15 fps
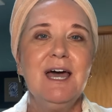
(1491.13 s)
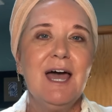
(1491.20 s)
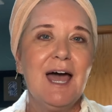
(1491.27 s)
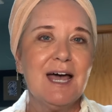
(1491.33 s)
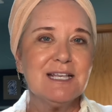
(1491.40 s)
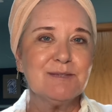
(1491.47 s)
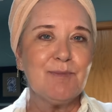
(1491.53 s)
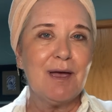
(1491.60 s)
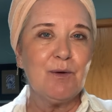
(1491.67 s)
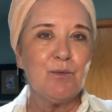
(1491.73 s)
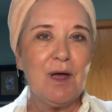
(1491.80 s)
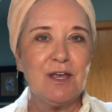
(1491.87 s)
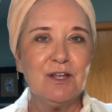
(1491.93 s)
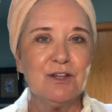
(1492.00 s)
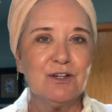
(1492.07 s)
as my
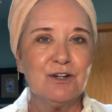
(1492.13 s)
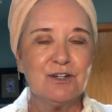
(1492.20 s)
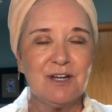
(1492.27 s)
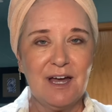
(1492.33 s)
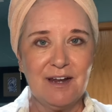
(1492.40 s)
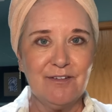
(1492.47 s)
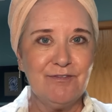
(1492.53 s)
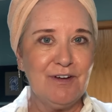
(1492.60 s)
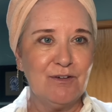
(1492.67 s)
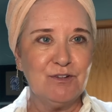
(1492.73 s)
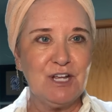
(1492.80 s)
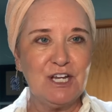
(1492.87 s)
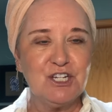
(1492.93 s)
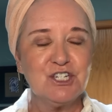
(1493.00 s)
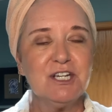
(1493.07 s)
regular kind of
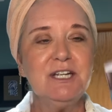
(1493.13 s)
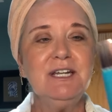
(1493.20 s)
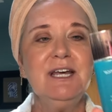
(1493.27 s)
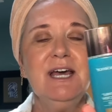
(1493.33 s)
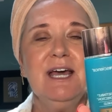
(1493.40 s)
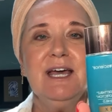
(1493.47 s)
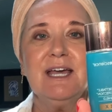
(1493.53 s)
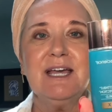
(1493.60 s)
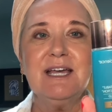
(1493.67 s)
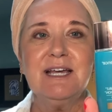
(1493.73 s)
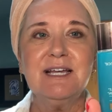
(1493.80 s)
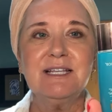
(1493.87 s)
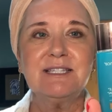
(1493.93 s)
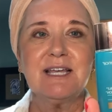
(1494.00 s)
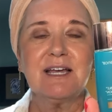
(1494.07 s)
foundation
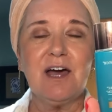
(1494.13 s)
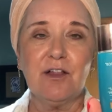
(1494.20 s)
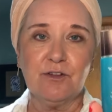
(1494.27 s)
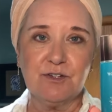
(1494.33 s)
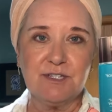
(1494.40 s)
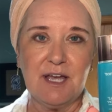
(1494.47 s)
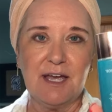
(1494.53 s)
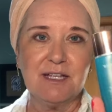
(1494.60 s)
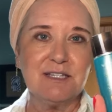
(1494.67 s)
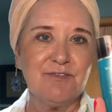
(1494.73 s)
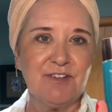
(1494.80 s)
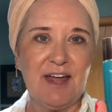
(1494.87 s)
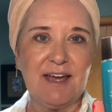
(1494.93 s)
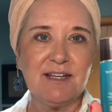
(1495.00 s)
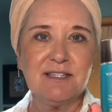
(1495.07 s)
is Color Science
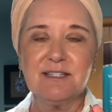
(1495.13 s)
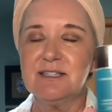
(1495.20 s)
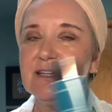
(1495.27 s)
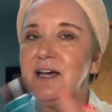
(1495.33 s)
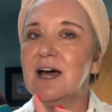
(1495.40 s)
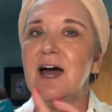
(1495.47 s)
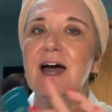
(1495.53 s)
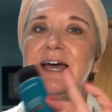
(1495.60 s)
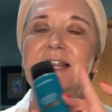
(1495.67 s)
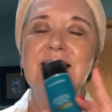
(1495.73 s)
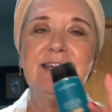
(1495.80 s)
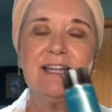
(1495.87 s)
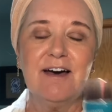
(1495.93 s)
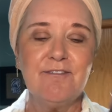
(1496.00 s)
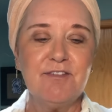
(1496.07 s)
Flex. I
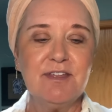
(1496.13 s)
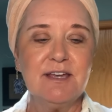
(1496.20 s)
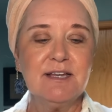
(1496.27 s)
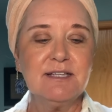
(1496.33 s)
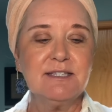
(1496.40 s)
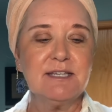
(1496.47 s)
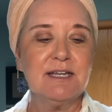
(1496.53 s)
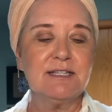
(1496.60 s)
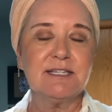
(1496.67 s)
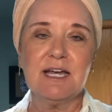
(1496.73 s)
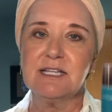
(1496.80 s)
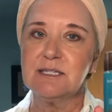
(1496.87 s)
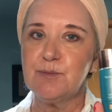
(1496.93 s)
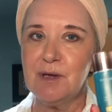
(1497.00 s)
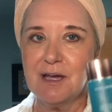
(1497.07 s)
love this. It's
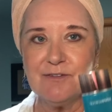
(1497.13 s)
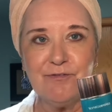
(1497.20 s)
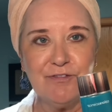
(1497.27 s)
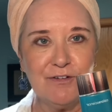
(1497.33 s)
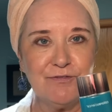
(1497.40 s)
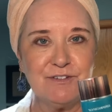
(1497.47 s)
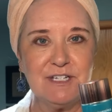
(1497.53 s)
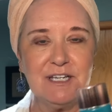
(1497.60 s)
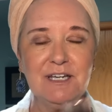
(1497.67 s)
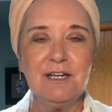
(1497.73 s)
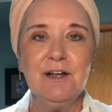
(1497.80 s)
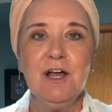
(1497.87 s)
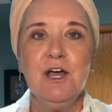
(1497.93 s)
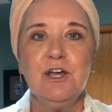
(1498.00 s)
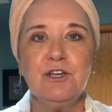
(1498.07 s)
SPF 50.
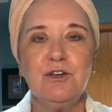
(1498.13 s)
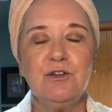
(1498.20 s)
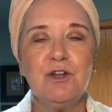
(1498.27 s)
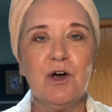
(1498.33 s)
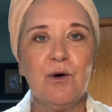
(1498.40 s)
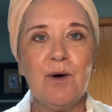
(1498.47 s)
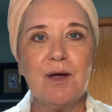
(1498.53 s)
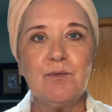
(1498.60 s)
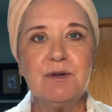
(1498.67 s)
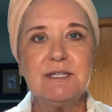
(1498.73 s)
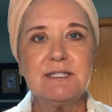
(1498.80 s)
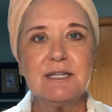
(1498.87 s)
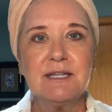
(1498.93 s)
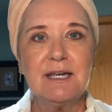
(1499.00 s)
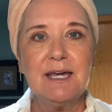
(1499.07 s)
You know, I
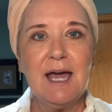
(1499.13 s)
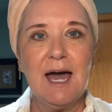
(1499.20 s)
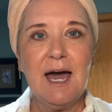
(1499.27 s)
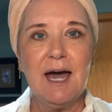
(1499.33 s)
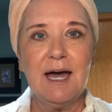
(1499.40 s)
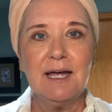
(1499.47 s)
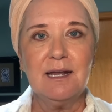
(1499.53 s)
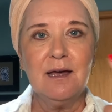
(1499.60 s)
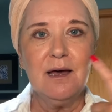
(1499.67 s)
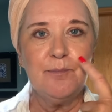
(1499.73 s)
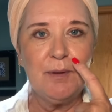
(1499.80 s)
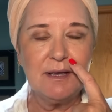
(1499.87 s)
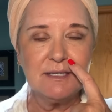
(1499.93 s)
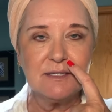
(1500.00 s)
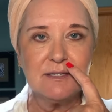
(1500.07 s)
recently had basal